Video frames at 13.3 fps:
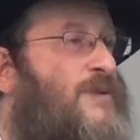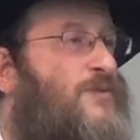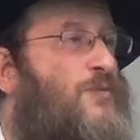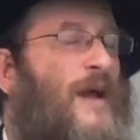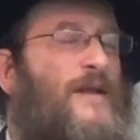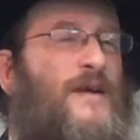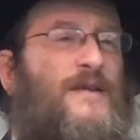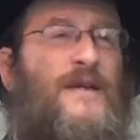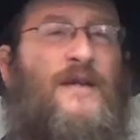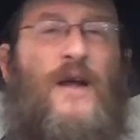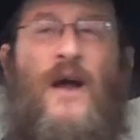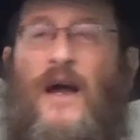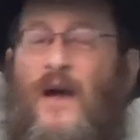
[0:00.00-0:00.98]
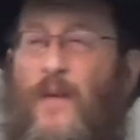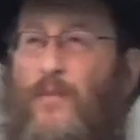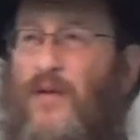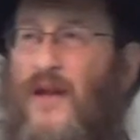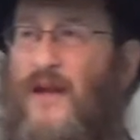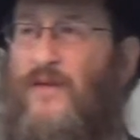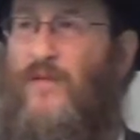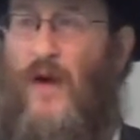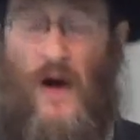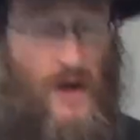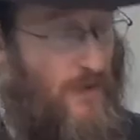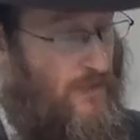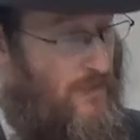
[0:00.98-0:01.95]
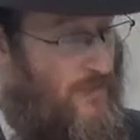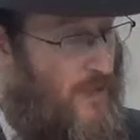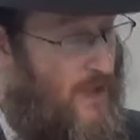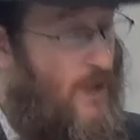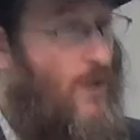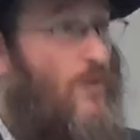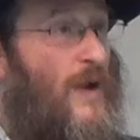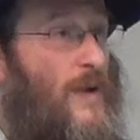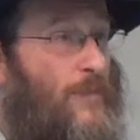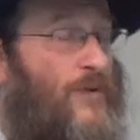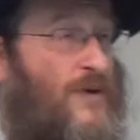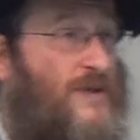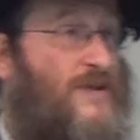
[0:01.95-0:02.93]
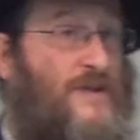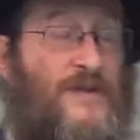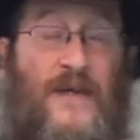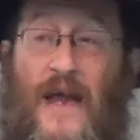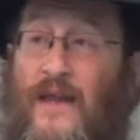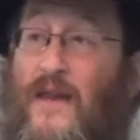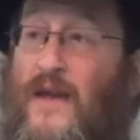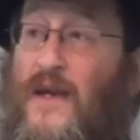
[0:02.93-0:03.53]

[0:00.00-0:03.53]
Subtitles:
when is it a complete fire? When a person is kindling